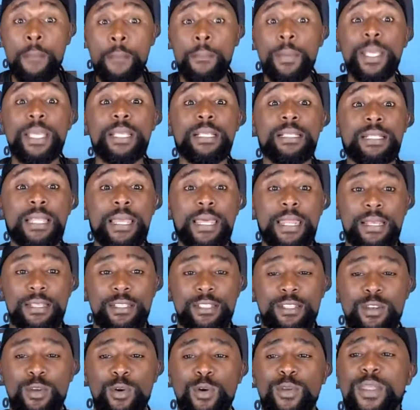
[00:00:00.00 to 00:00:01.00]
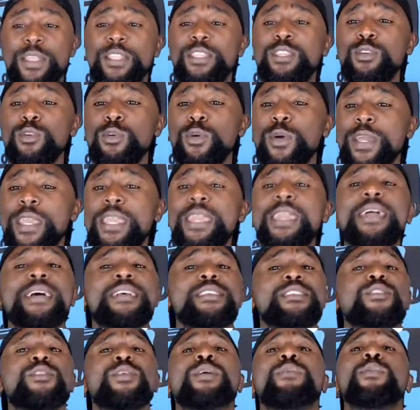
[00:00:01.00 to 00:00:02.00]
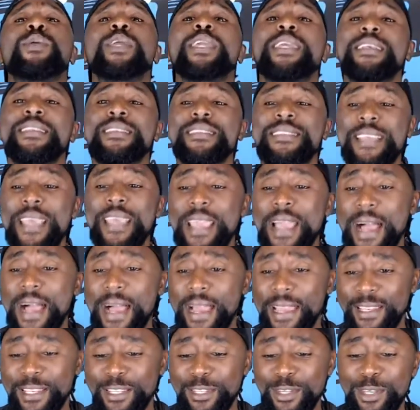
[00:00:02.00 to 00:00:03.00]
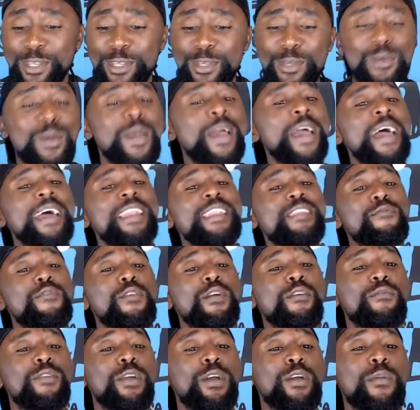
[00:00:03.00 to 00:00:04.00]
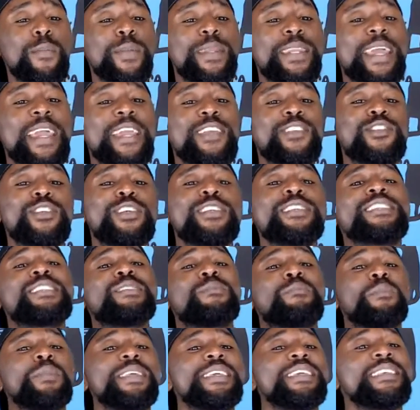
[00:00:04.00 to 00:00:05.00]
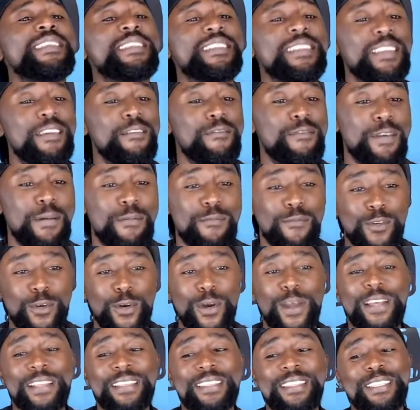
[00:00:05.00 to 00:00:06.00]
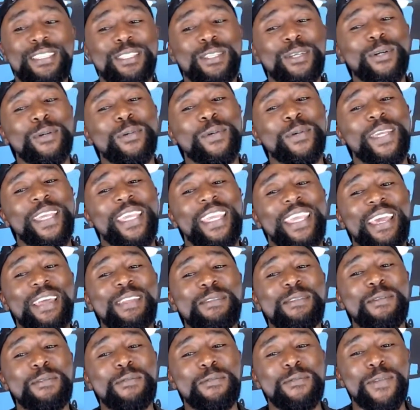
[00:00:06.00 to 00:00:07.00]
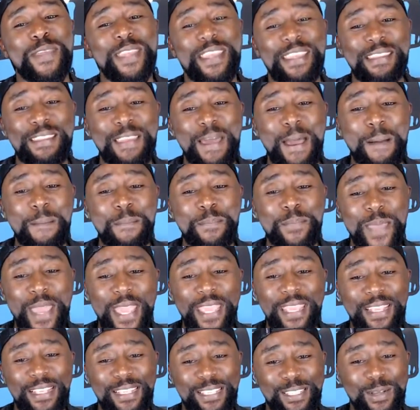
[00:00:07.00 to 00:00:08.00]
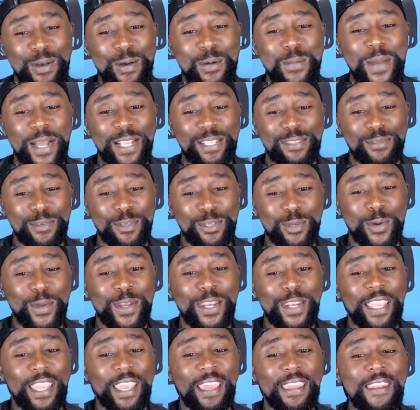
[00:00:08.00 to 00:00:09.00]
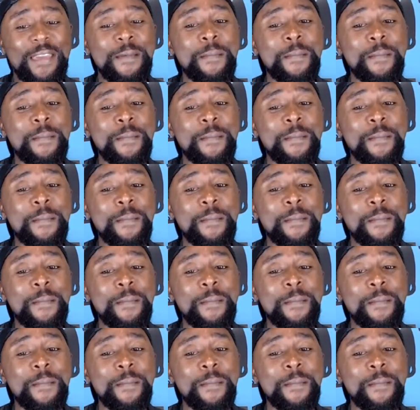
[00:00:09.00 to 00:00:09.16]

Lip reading: please let us know that you are here so that we can say hi to you. And if you have recommendations, please leave them for us so we can read them. Thank you so much for joining in.